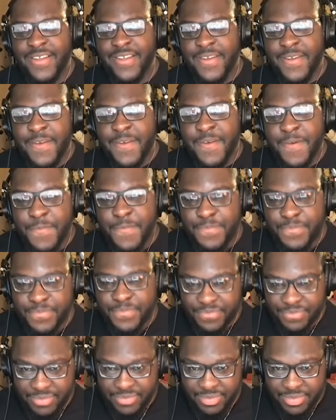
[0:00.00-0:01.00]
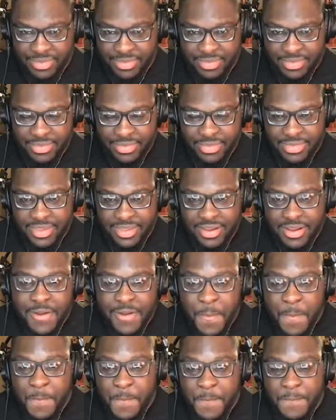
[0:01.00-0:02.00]

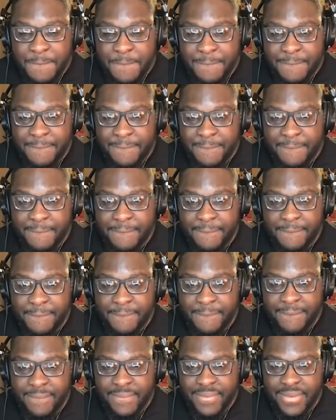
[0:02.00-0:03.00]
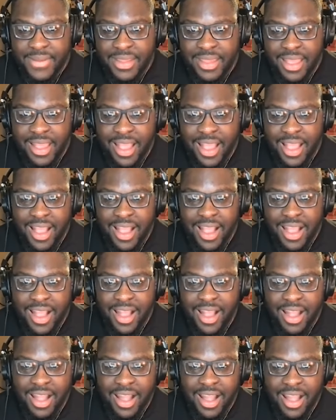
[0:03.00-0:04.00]

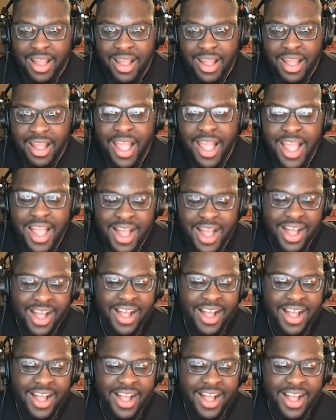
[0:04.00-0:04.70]
[no speech]